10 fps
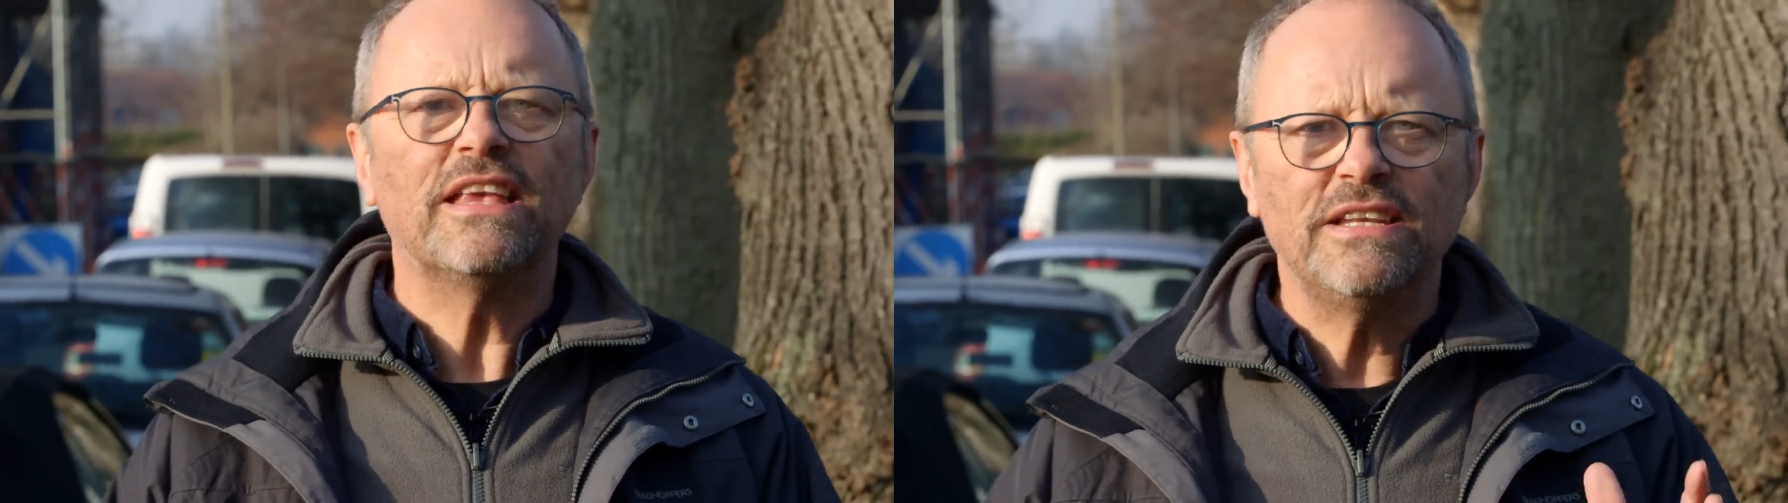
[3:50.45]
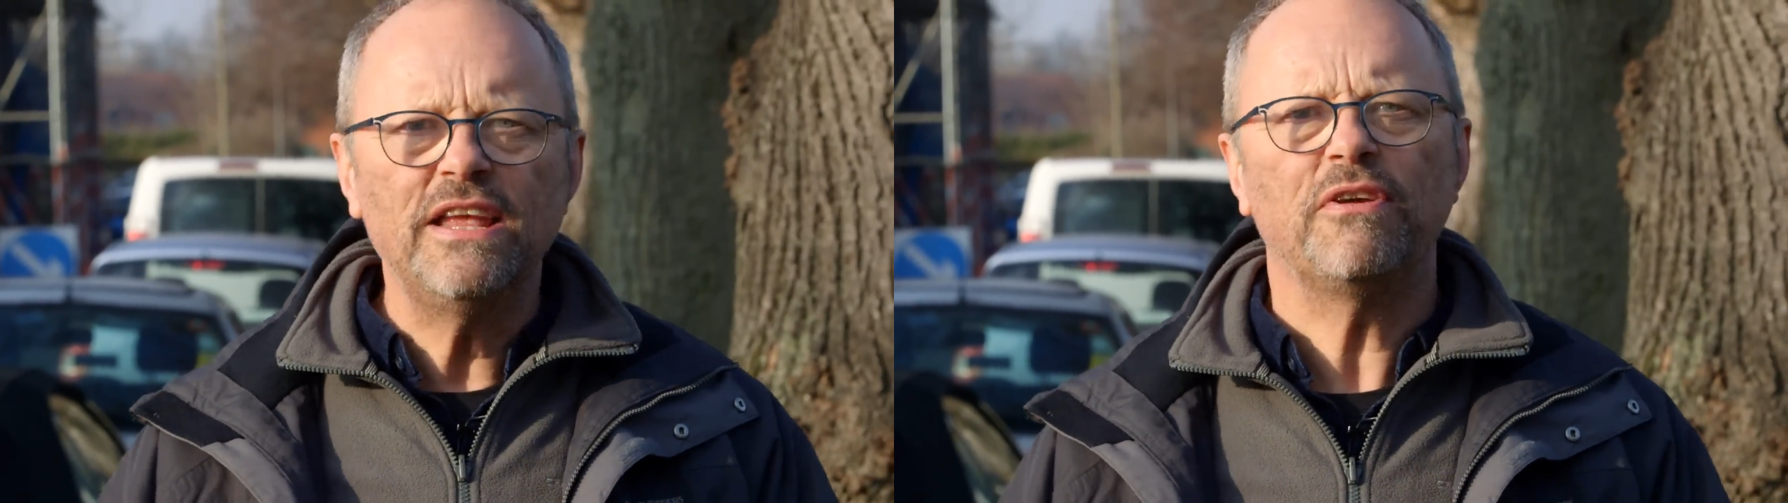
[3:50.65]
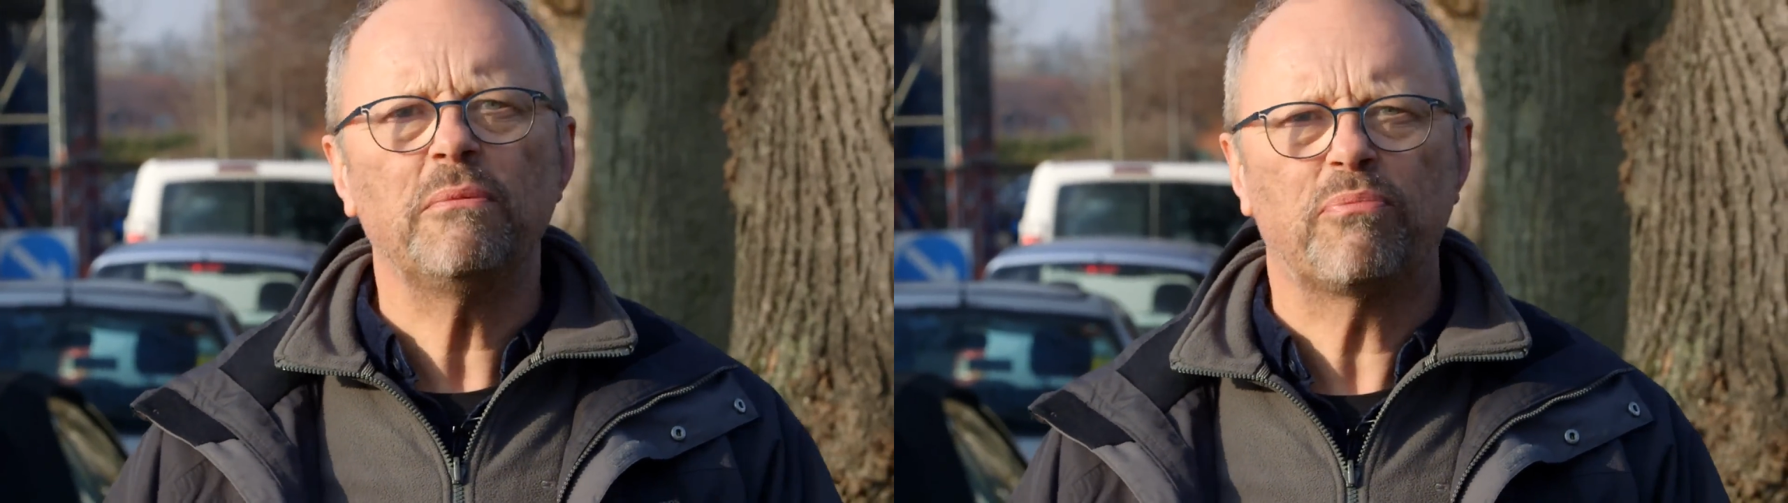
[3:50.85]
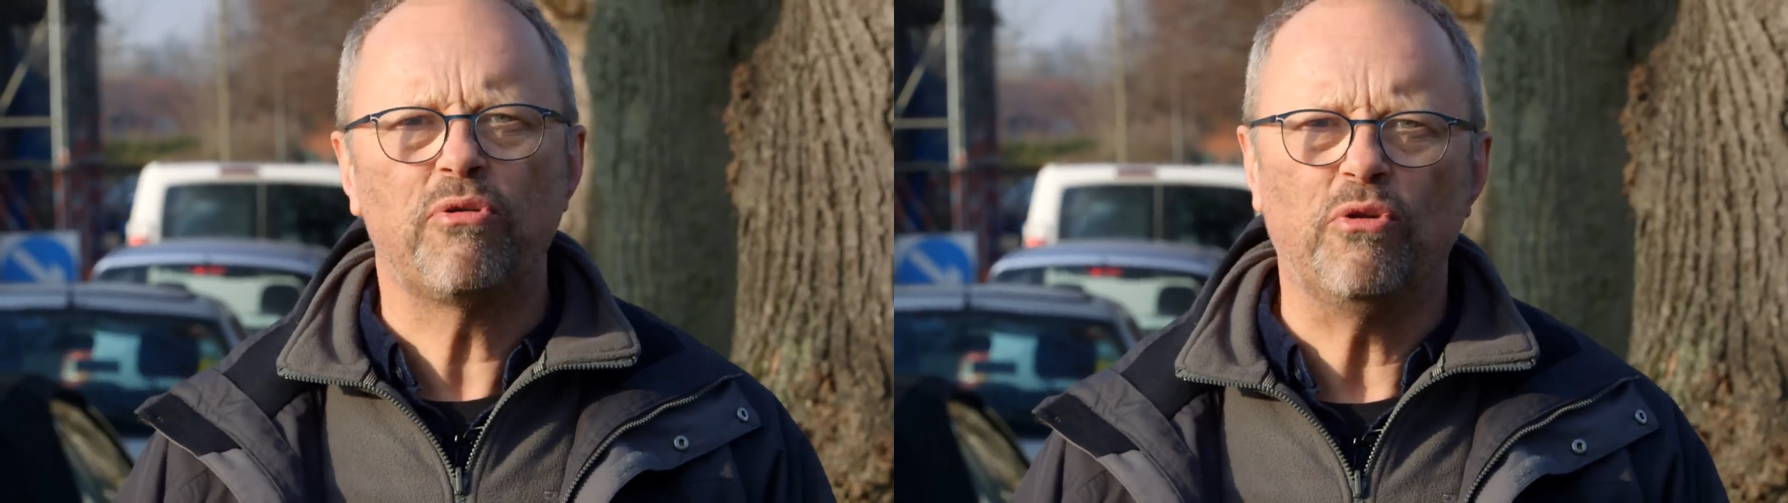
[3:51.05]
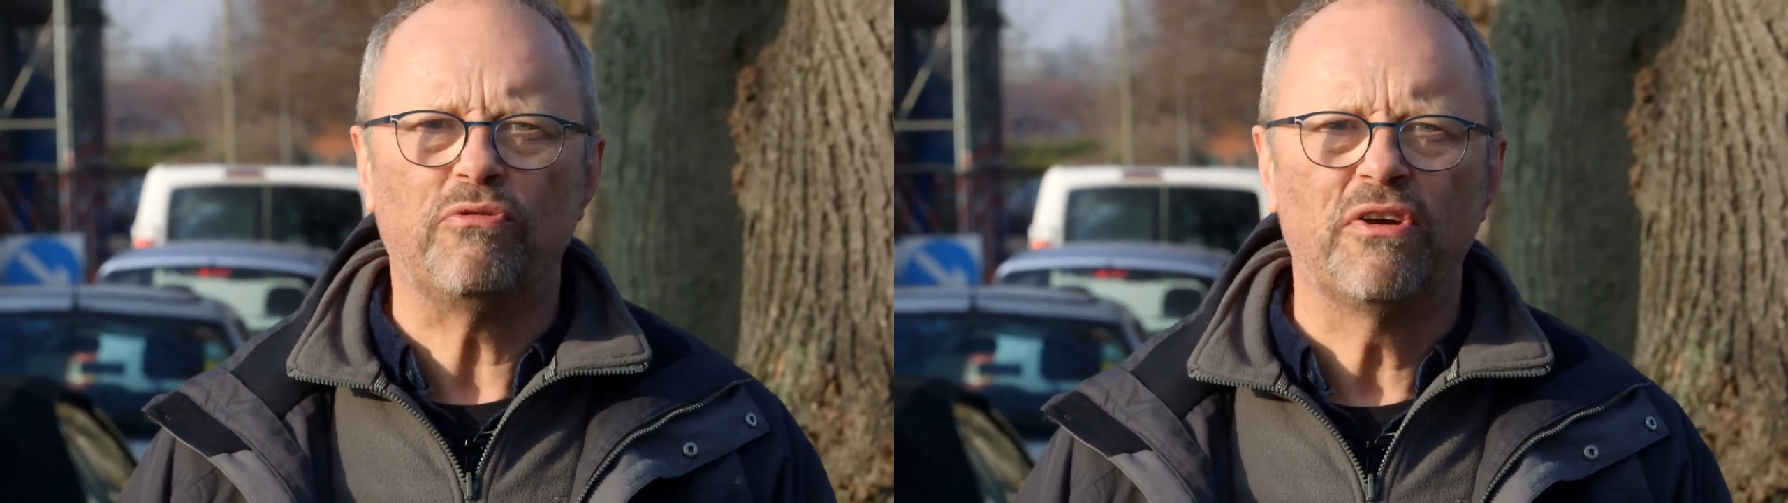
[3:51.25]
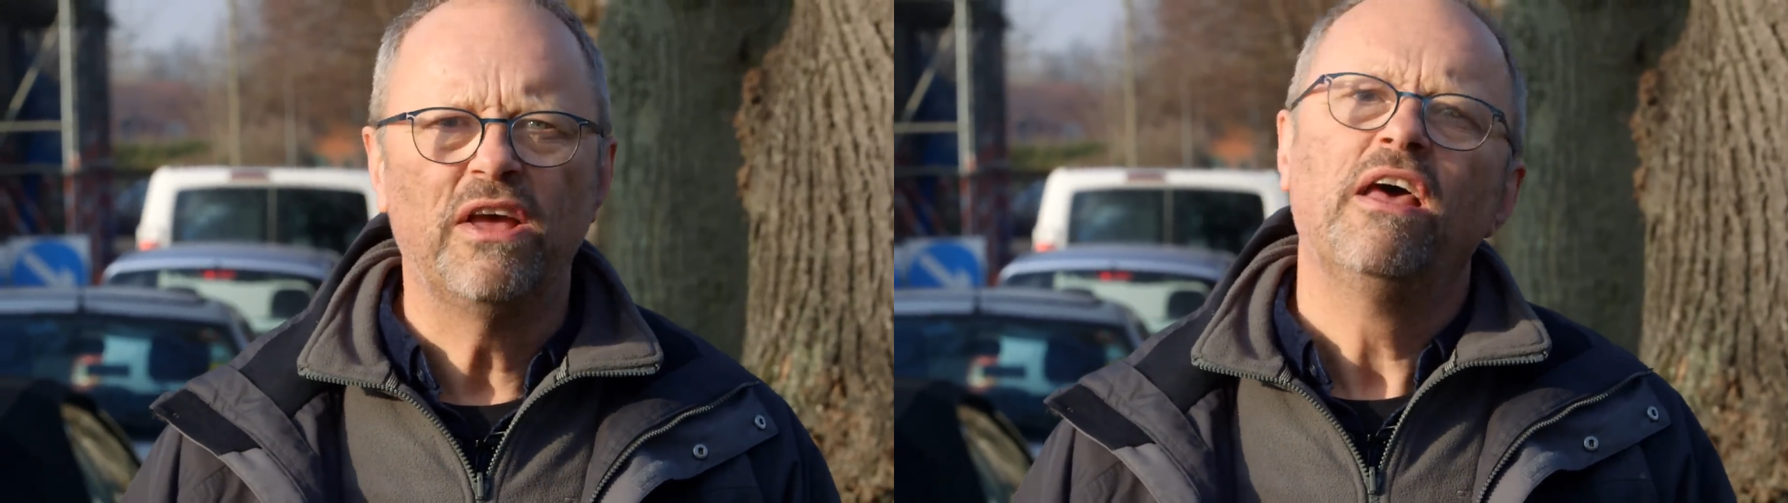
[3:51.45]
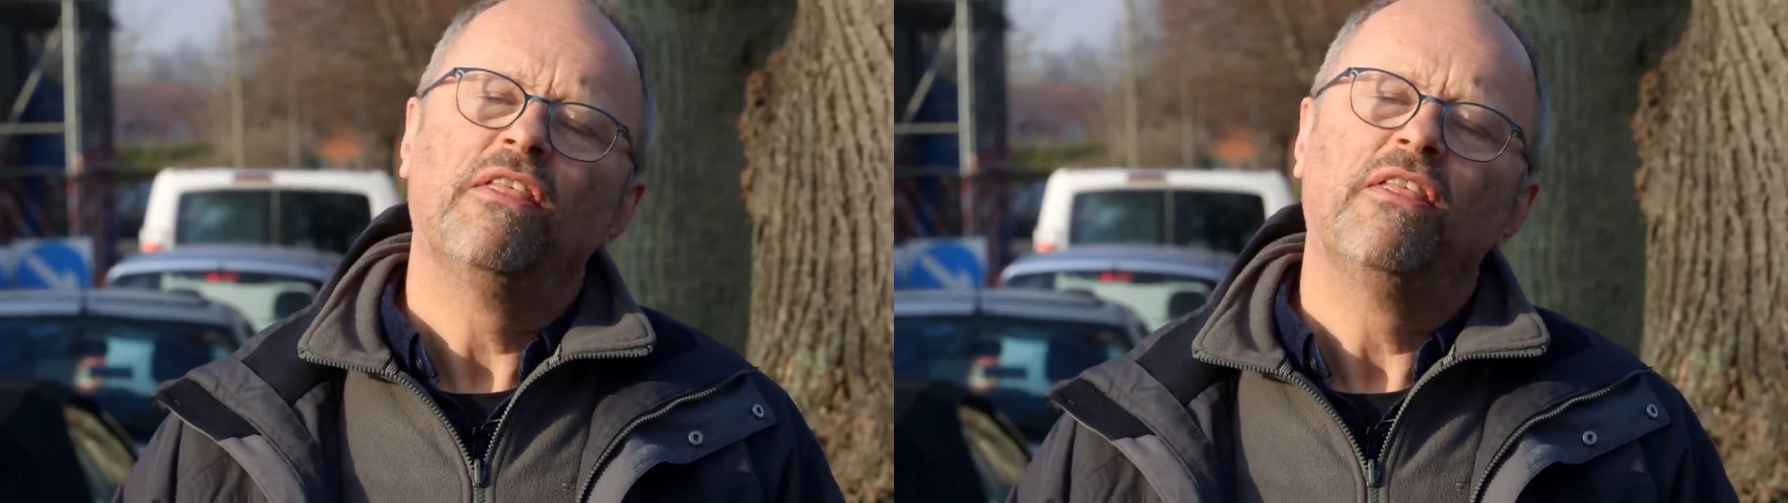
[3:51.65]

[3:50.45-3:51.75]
is living proof